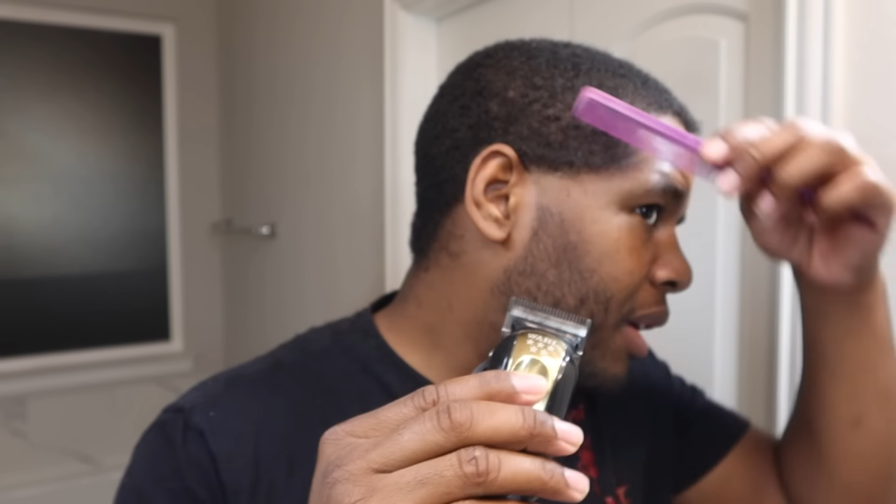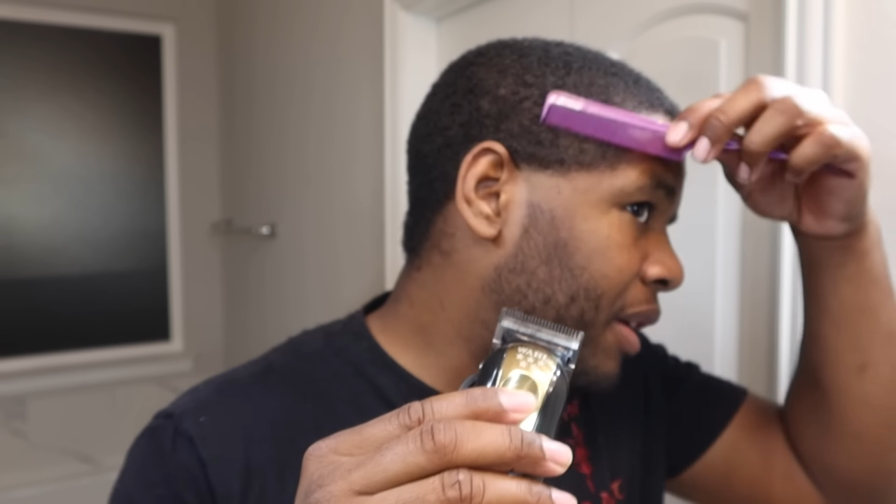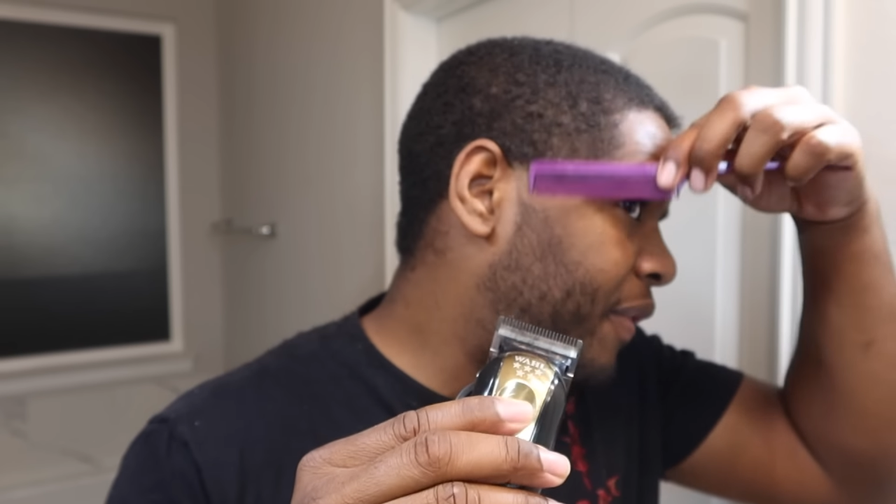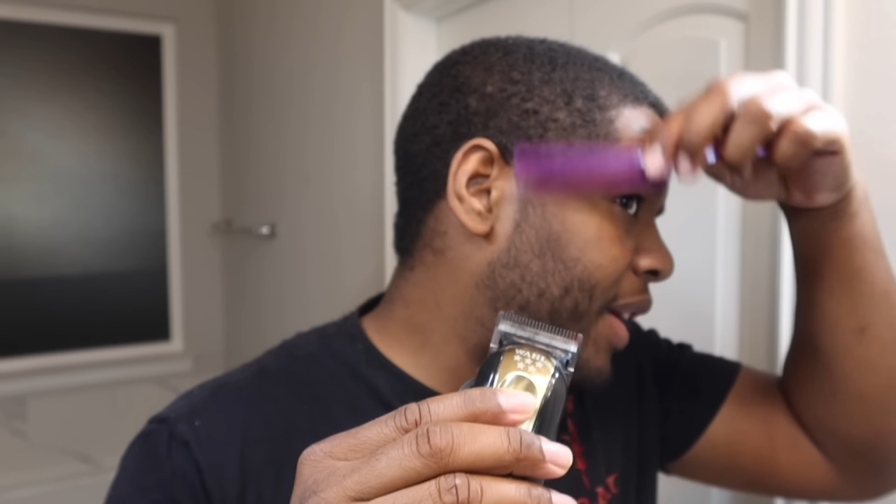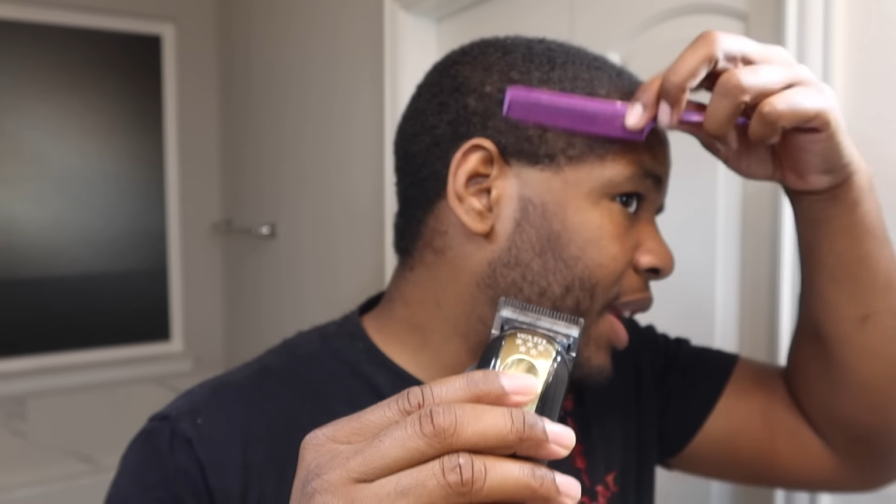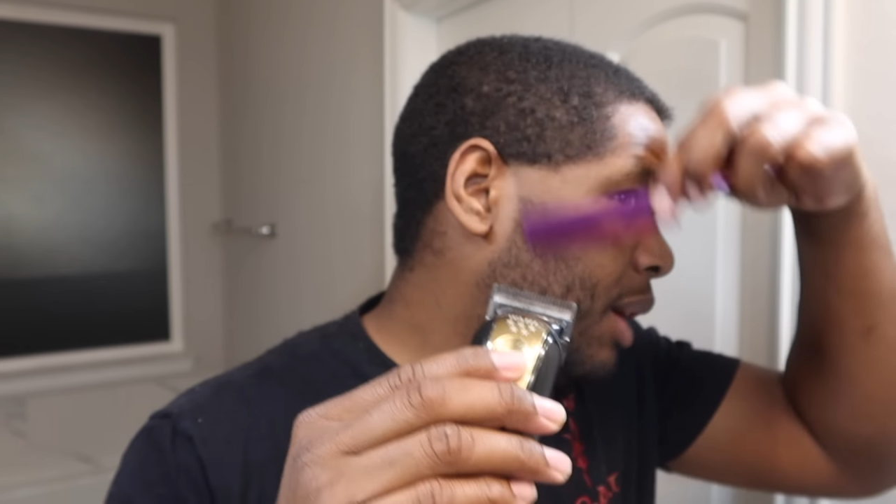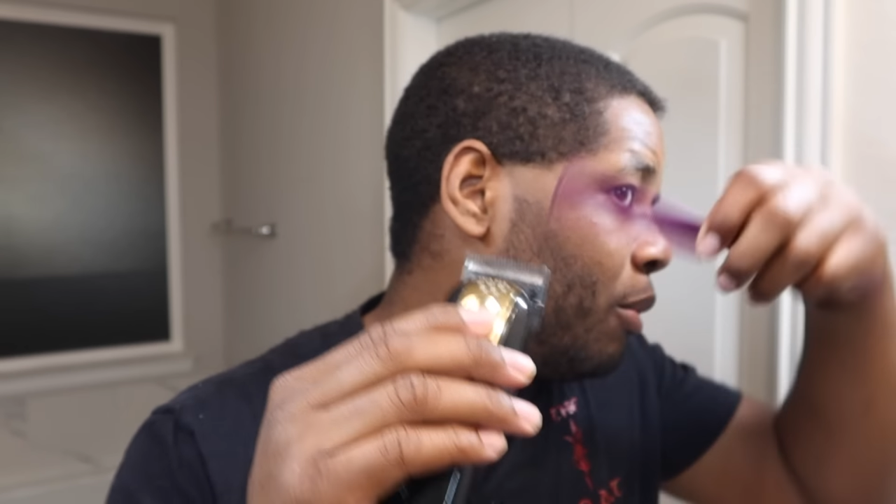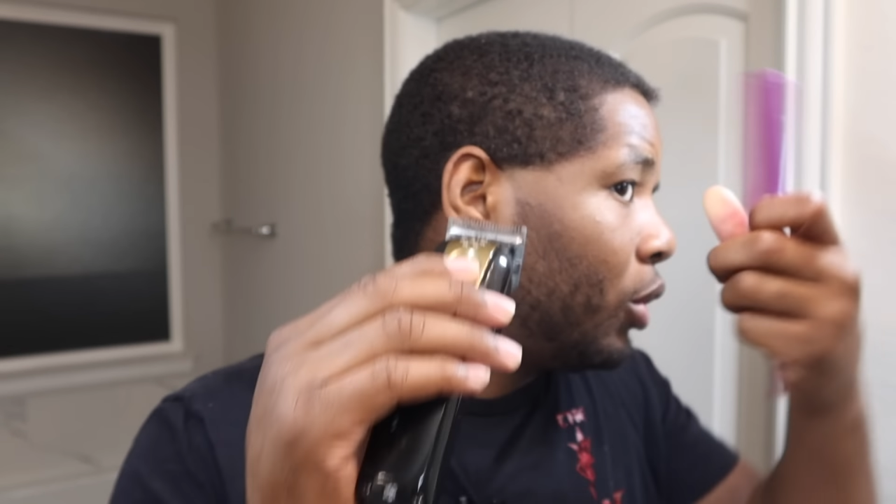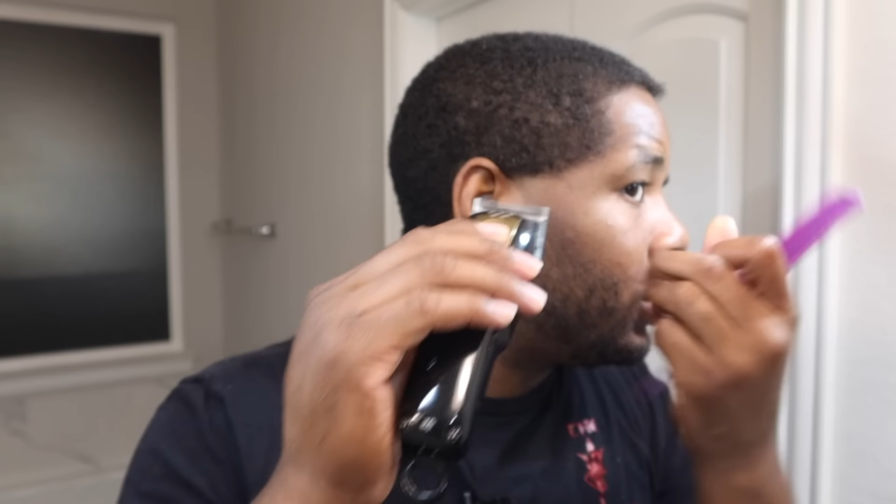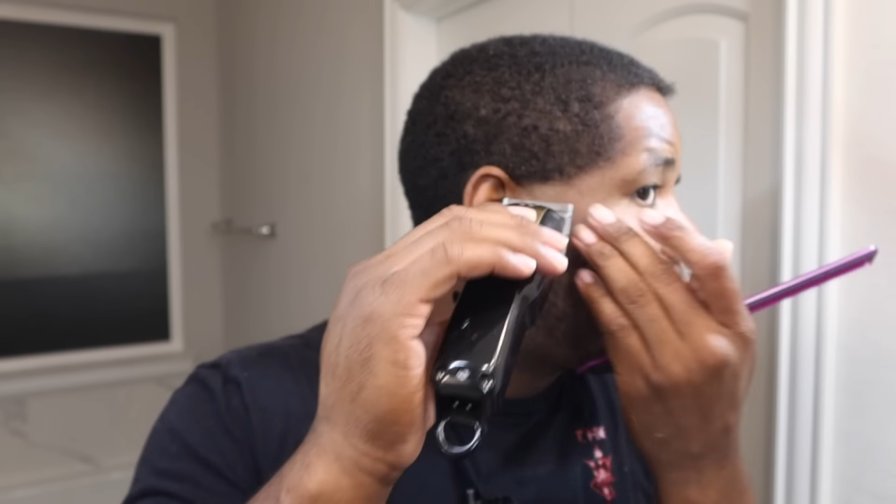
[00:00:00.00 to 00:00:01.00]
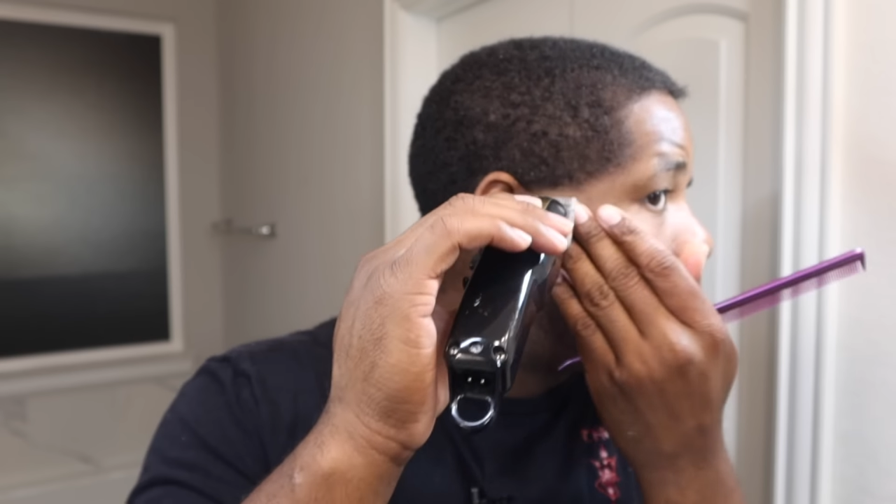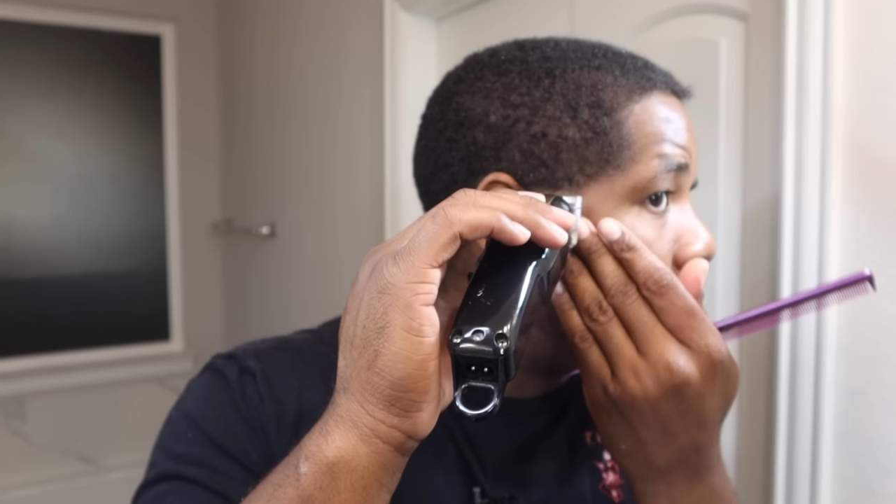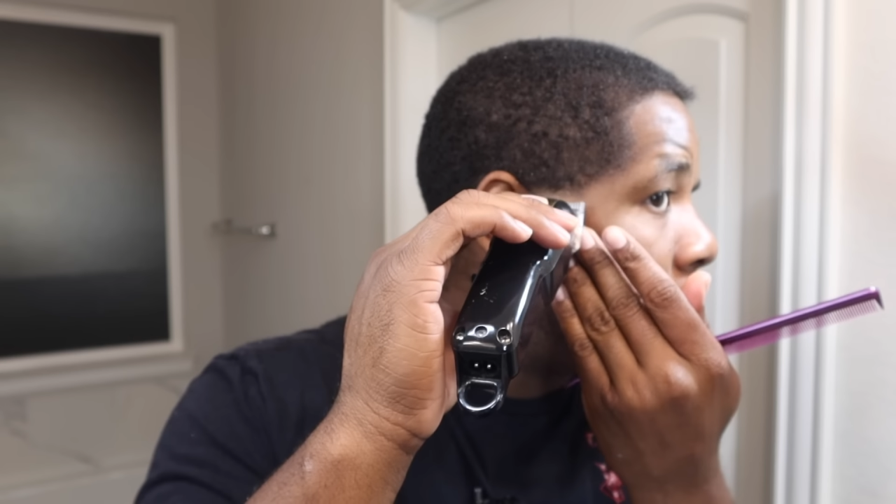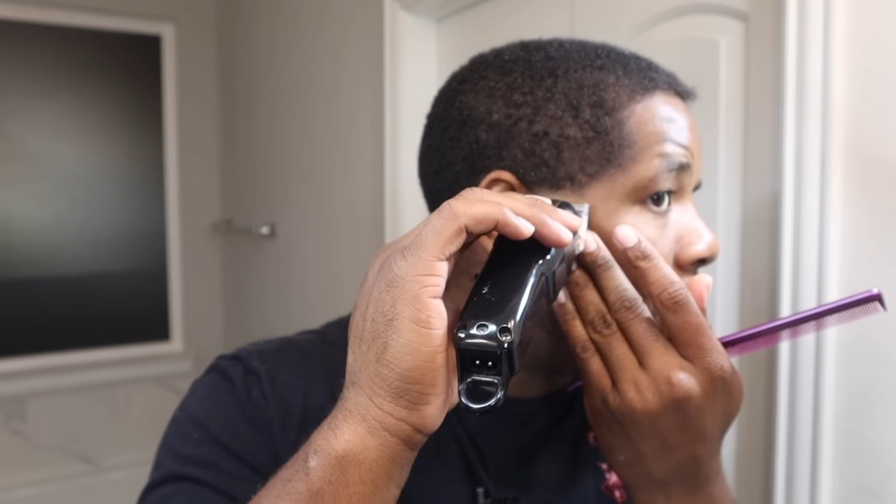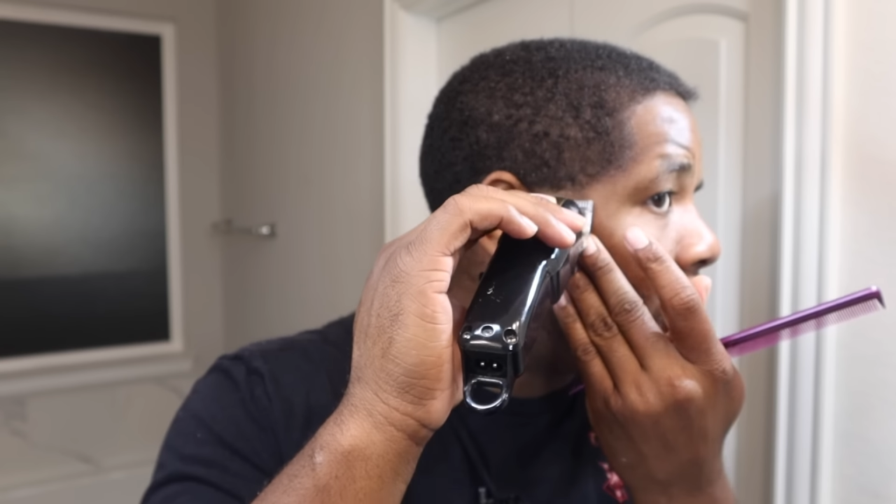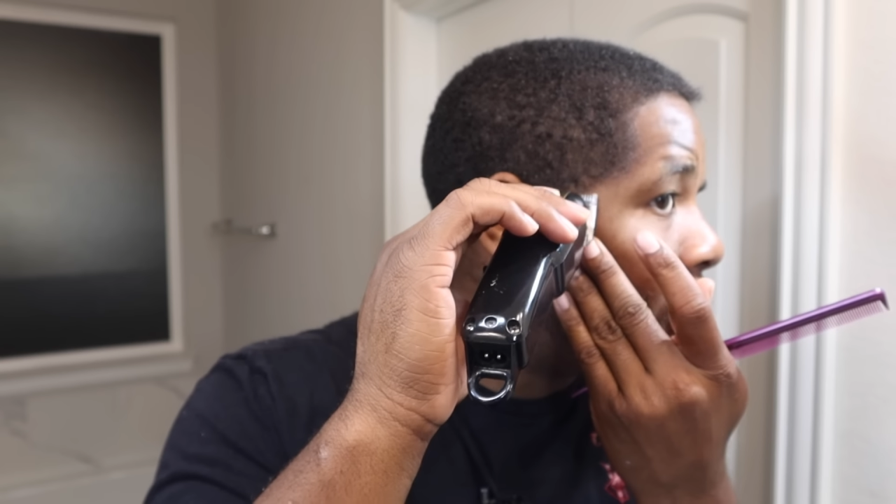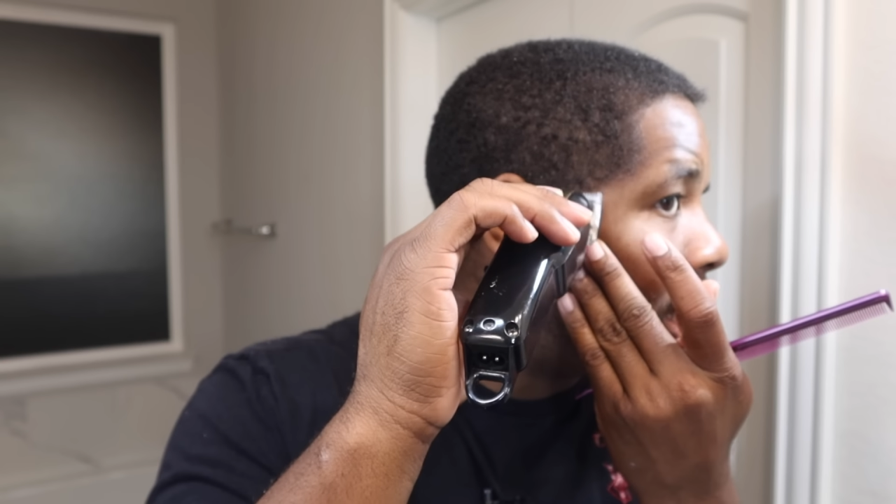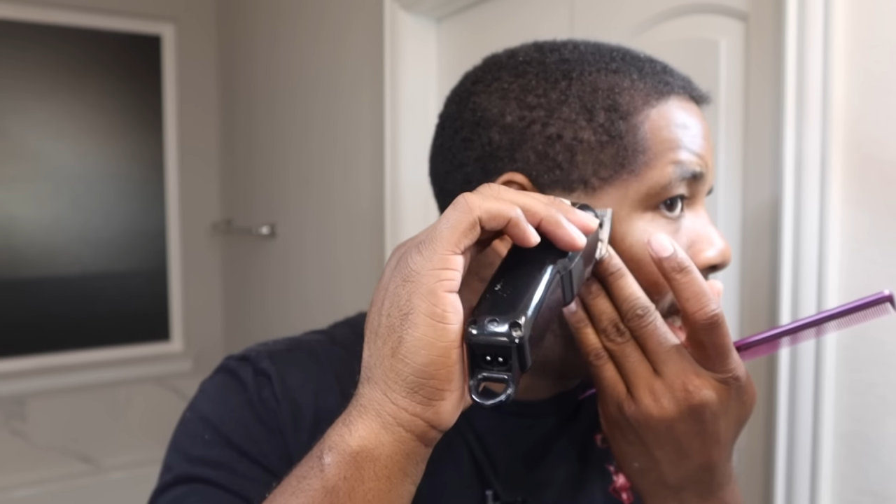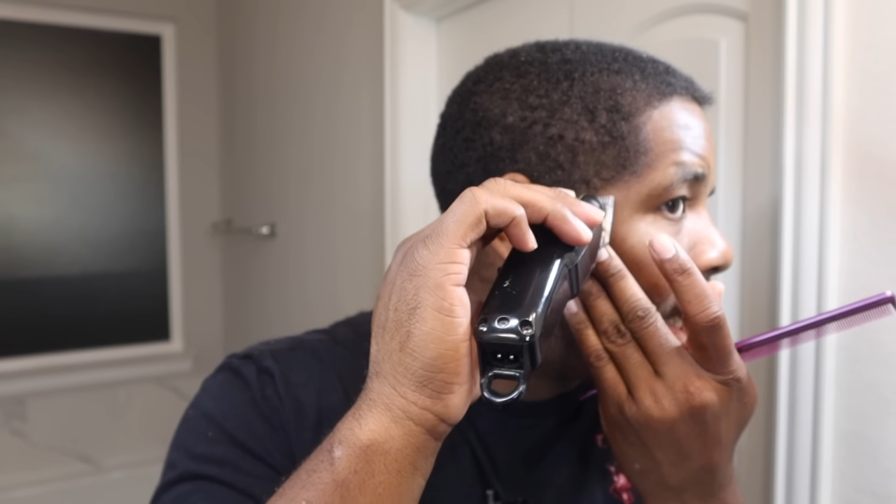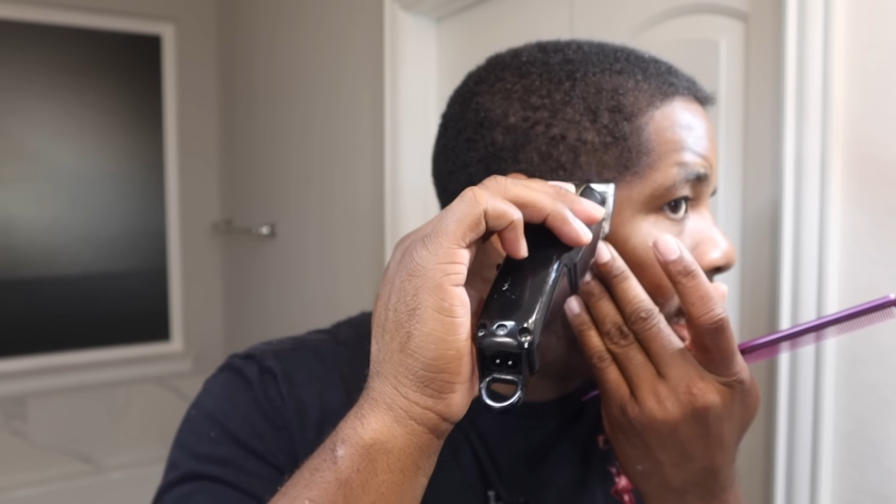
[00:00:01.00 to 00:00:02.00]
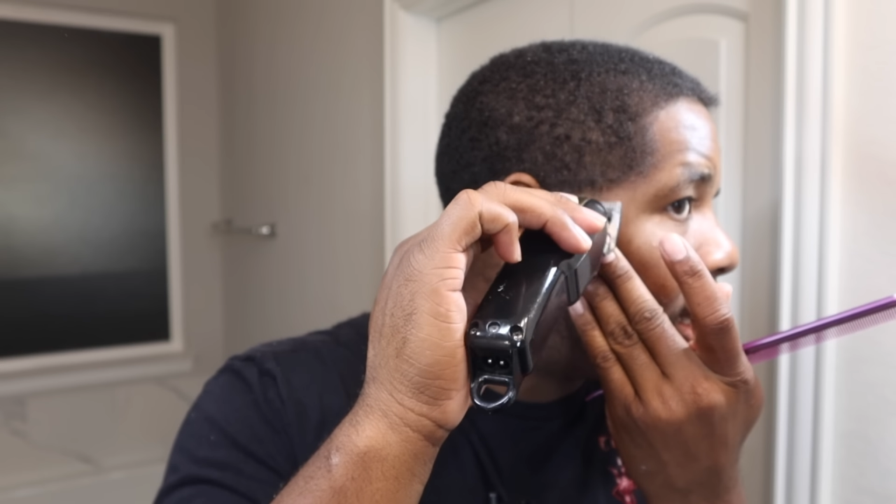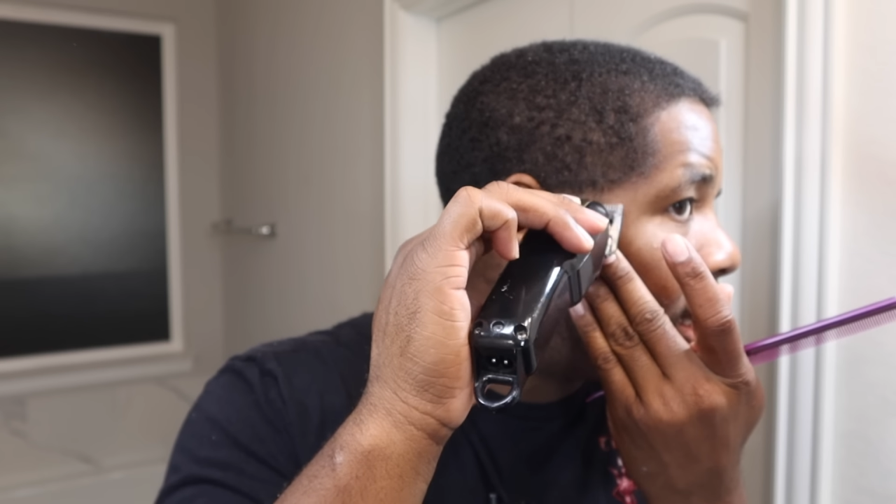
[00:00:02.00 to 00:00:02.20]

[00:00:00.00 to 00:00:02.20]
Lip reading: a fading motion. Now I don't want to go too high.